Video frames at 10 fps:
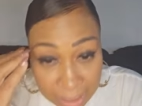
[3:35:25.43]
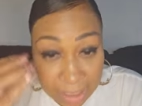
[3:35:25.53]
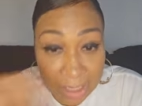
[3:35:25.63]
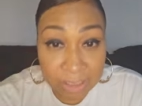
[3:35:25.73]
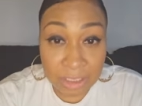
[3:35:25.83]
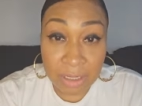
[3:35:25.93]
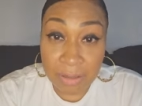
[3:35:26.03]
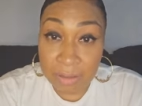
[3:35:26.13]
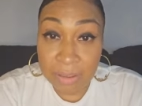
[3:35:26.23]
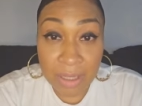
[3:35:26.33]

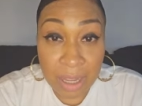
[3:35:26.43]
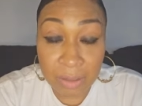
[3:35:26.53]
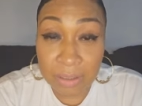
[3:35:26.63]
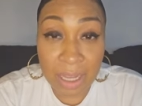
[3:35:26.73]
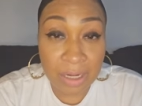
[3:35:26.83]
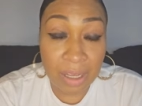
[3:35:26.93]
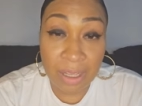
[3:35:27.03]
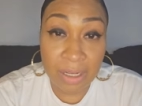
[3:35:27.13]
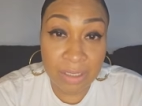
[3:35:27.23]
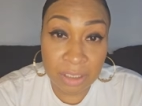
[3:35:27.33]
LHL. I don't got a
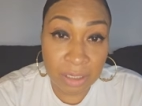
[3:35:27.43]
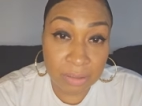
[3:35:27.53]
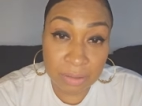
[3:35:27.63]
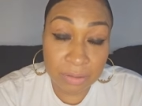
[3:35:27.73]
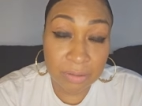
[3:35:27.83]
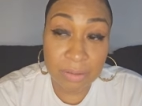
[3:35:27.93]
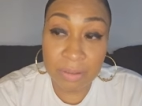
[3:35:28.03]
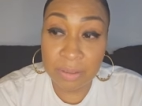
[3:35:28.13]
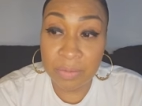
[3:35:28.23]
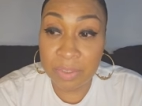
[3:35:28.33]
LHL
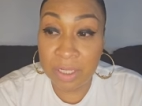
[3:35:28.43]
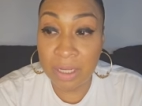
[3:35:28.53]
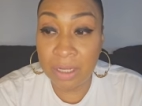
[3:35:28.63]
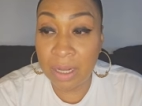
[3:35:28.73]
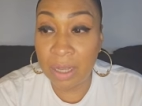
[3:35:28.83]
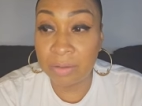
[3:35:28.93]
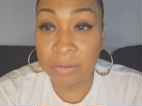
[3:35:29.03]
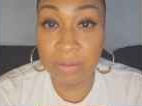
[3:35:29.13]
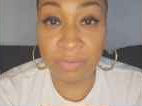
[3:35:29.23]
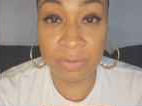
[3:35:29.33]
know what I'm saying? I don't do
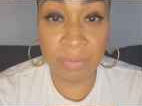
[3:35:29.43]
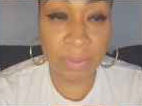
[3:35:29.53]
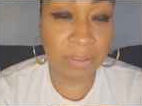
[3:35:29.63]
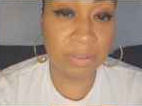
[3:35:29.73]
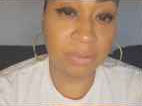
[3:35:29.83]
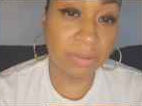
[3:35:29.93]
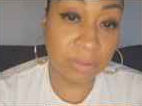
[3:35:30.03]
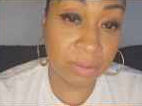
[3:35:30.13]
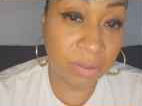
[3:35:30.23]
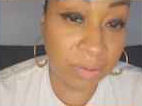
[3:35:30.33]
the fur burger.
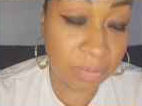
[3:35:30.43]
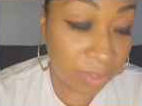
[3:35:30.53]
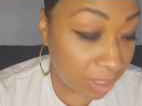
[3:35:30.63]
No.